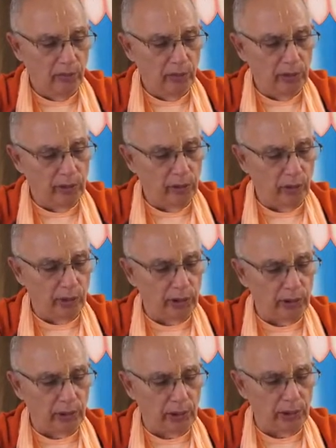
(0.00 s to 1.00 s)
when Lord
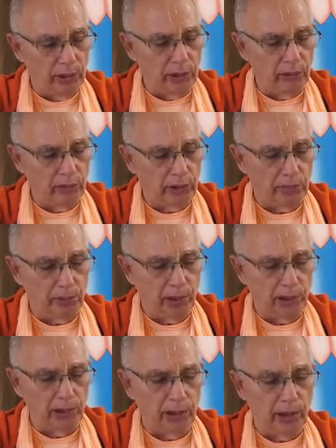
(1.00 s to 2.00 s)
Sri Krishna was
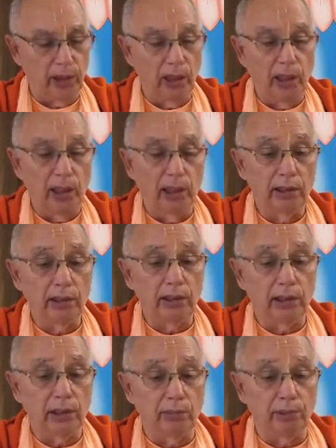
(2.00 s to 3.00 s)
present as the
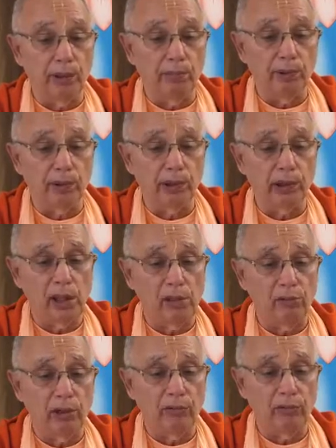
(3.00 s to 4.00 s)
Supreme
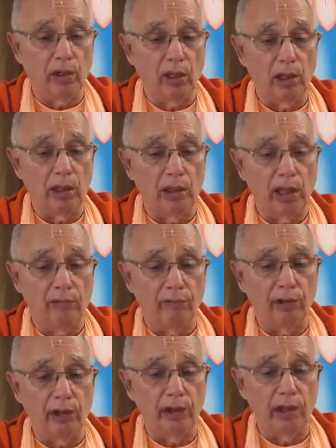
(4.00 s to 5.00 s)
Personality of Godhead at
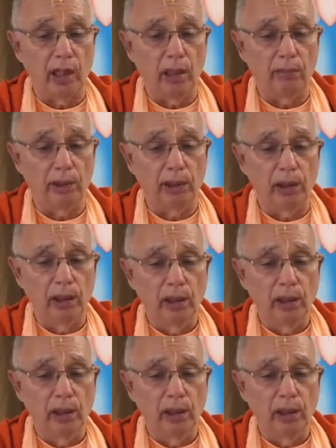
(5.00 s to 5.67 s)
Vrindavan,